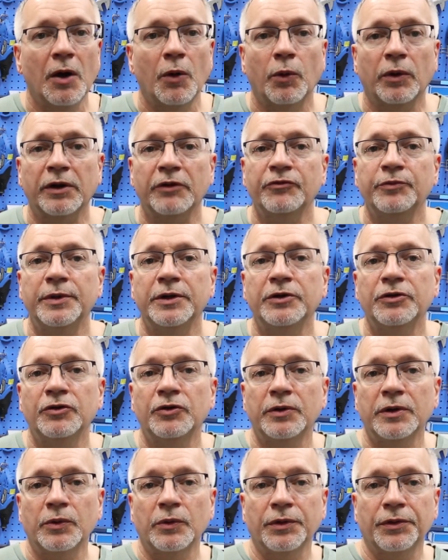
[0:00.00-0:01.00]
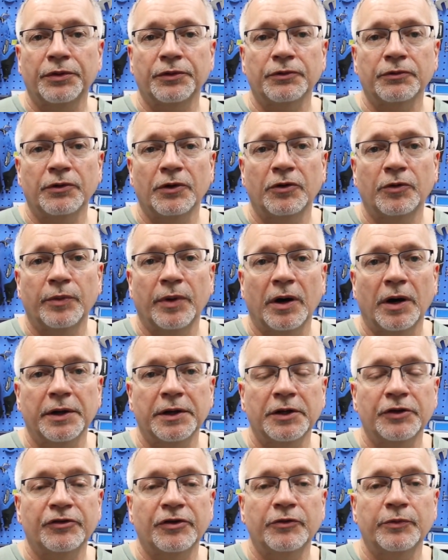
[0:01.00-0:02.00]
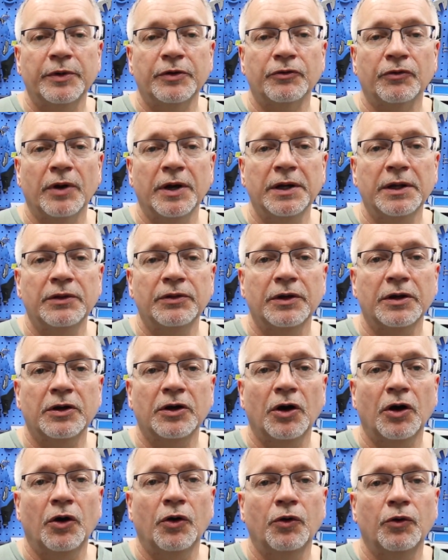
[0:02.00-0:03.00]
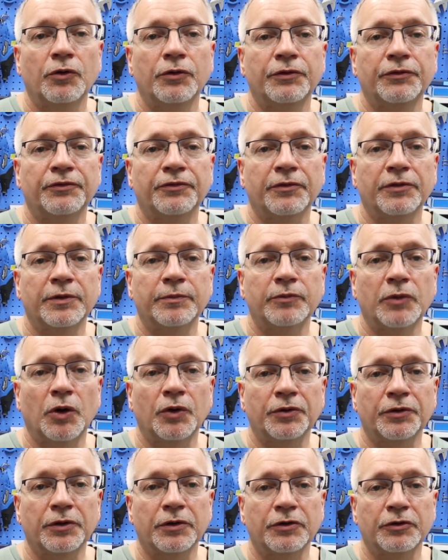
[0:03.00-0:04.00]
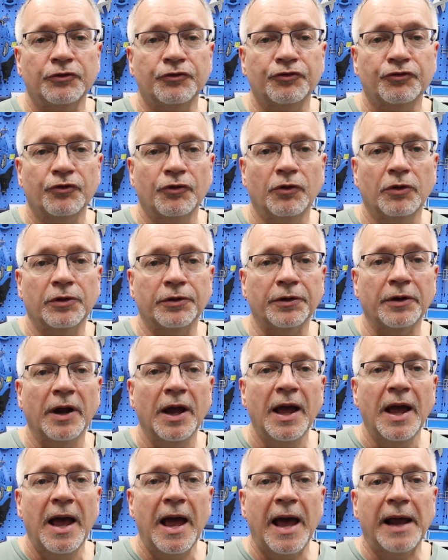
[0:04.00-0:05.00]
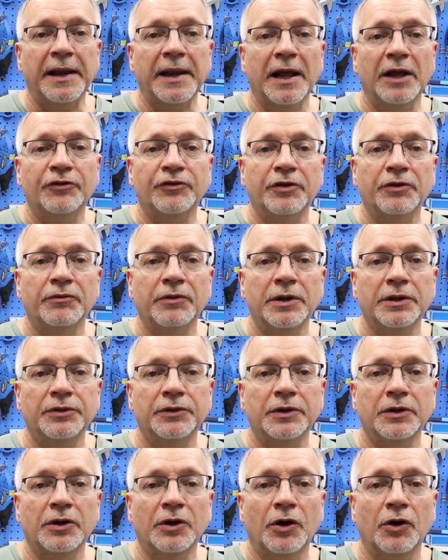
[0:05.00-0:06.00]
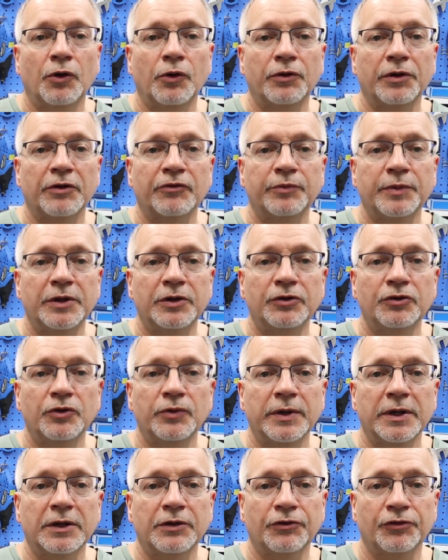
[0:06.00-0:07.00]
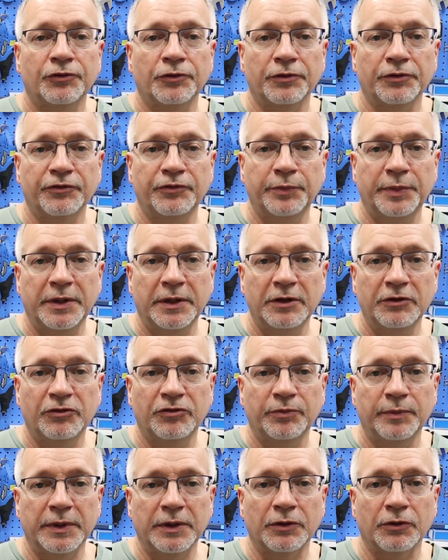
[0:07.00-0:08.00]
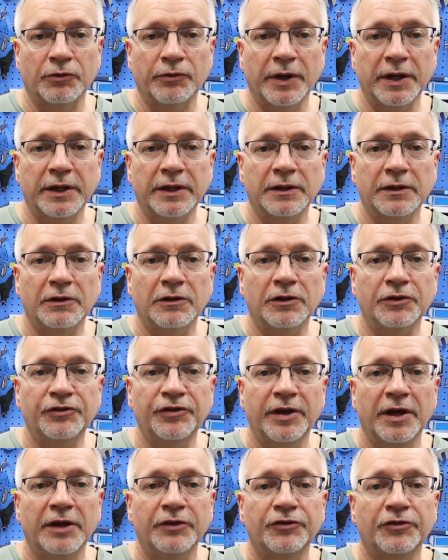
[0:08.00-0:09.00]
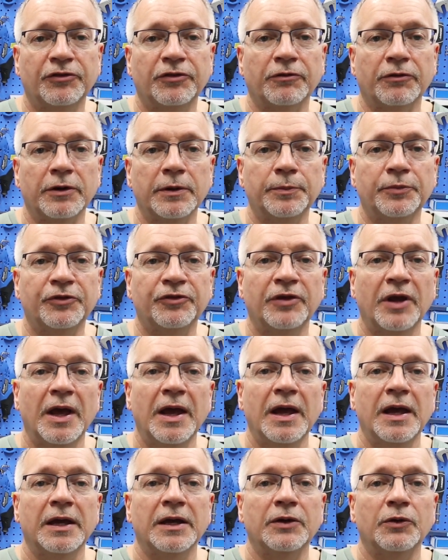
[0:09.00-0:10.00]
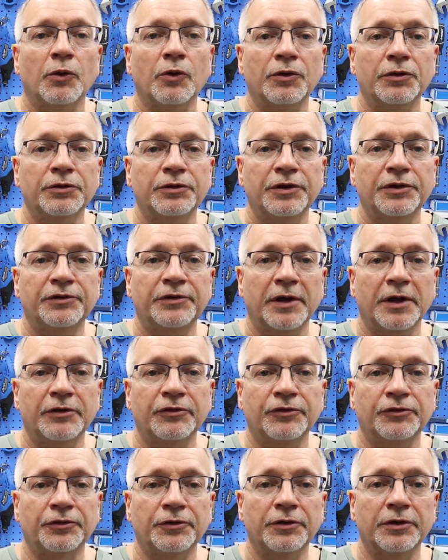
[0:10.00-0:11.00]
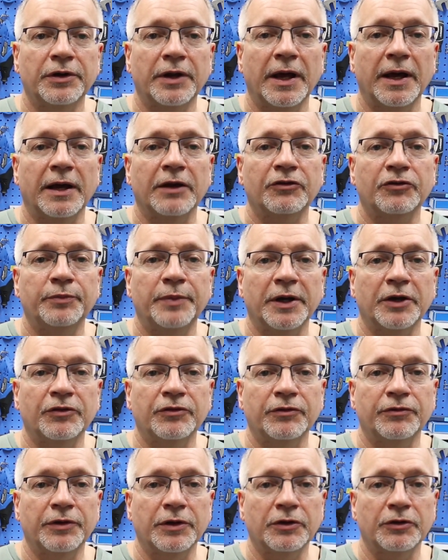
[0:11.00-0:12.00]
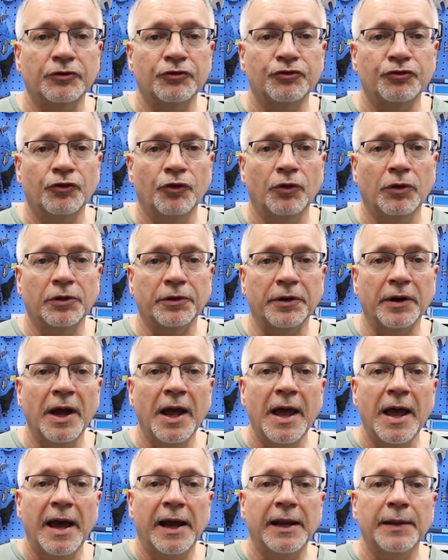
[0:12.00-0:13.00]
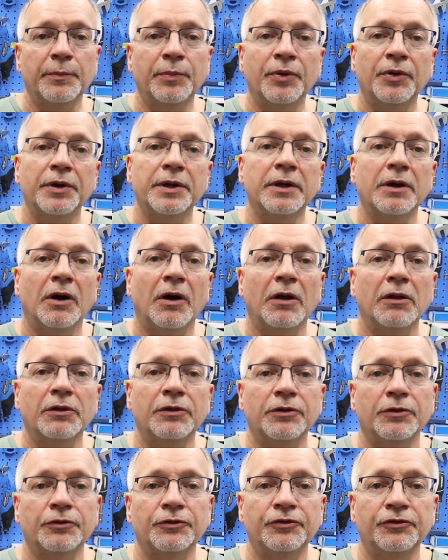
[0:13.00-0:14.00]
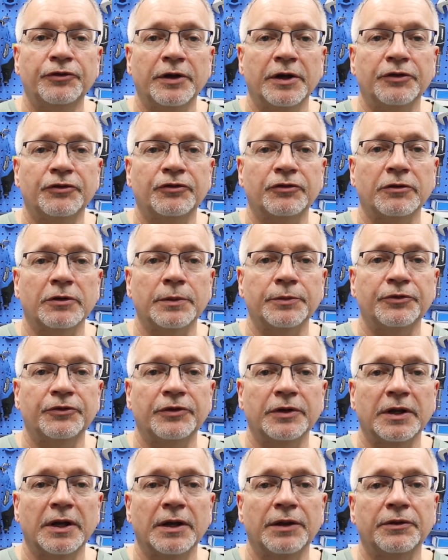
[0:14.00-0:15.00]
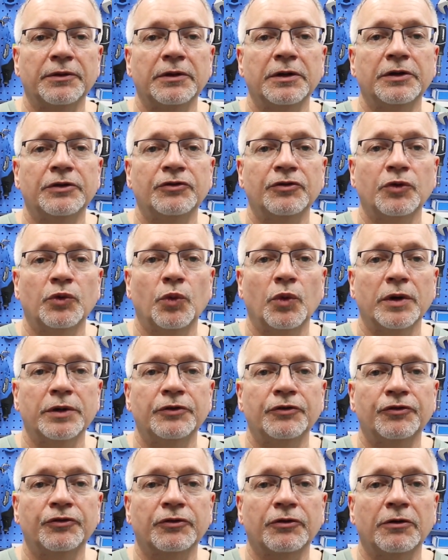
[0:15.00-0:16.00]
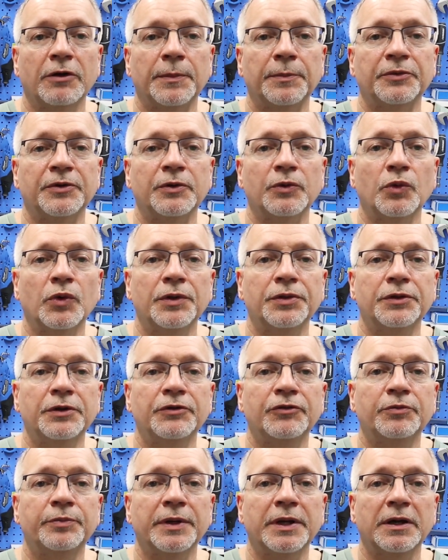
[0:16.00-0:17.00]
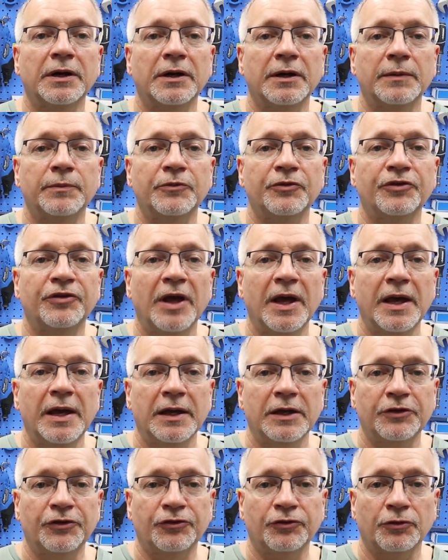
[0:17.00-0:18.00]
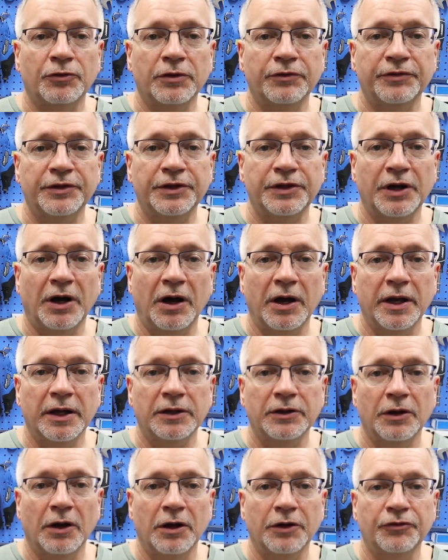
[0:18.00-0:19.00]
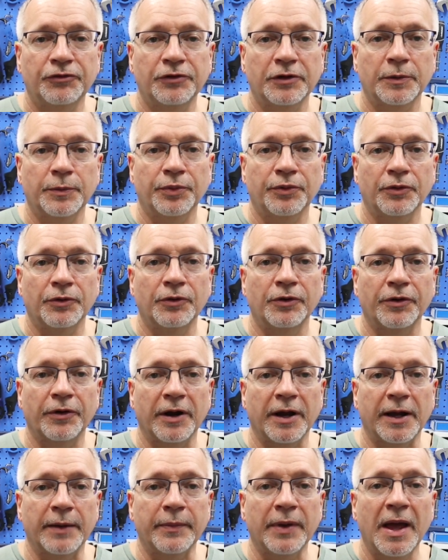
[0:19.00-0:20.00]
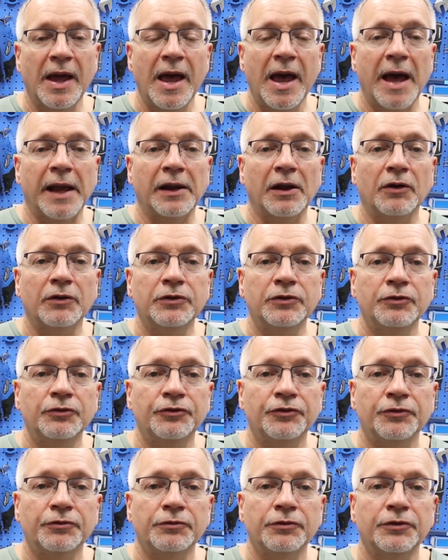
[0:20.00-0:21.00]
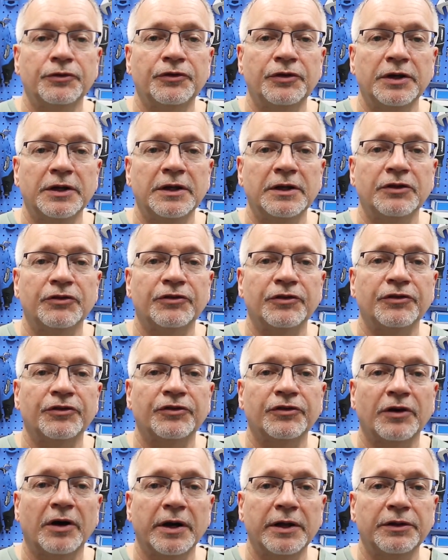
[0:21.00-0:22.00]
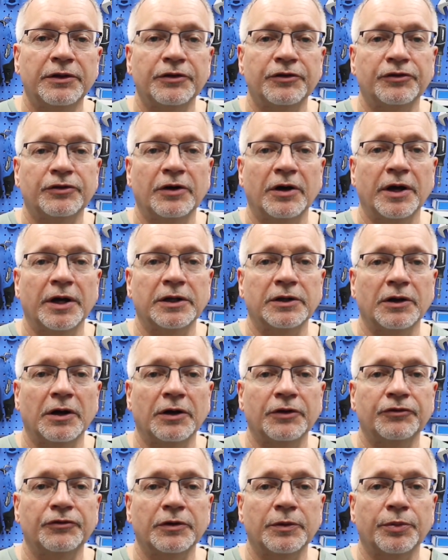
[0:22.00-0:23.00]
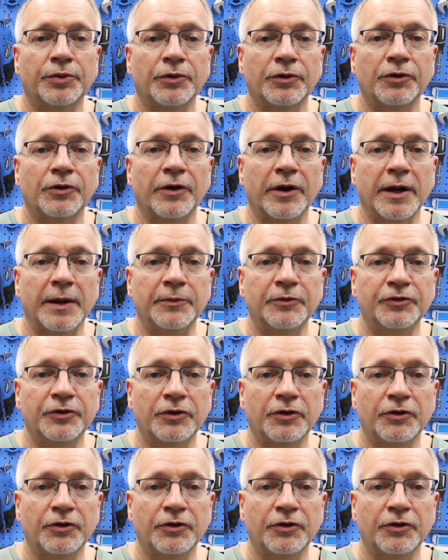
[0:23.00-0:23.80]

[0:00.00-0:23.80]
What I've been doing with the robot is I've been writing the code for the motor controller. And as I write the code, I've been doing it sort of piecemeal, writing little test scripts in order to test certain aspects of the controller. And I'm putting all of those test scripts together into one script. And what this becomes is sort of a diagnostic program. And I'll use the routines inside this diagnostic program to